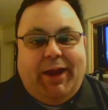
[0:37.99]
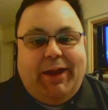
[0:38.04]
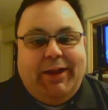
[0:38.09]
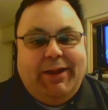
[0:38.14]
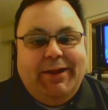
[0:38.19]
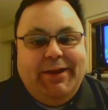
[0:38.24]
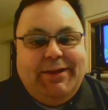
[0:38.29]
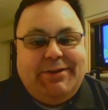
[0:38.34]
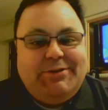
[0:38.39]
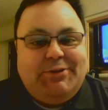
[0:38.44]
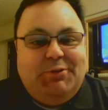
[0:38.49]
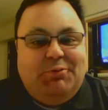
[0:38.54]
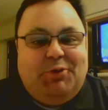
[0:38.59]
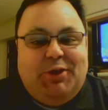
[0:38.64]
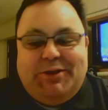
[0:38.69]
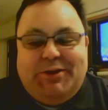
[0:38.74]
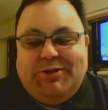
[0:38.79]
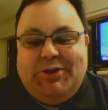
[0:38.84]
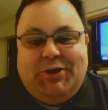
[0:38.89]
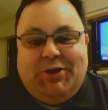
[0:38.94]
a list of
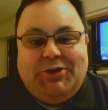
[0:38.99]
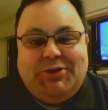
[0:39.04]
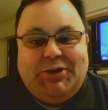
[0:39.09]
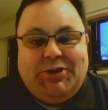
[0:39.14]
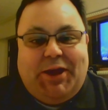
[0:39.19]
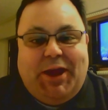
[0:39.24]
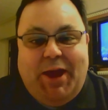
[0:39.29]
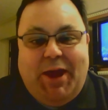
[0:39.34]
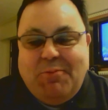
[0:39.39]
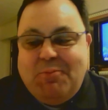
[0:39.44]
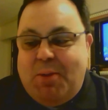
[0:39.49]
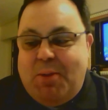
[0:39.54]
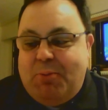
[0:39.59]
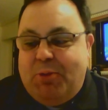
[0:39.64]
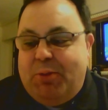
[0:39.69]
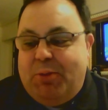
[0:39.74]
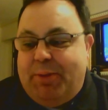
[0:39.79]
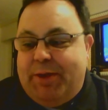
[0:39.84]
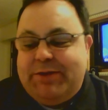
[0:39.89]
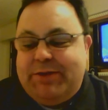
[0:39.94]
things here because I can't
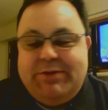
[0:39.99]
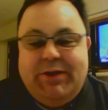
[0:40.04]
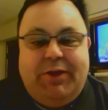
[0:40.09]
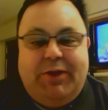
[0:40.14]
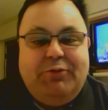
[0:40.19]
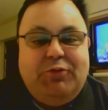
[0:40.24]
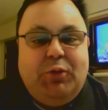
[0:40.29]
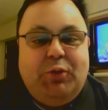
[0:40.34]
remember them myself,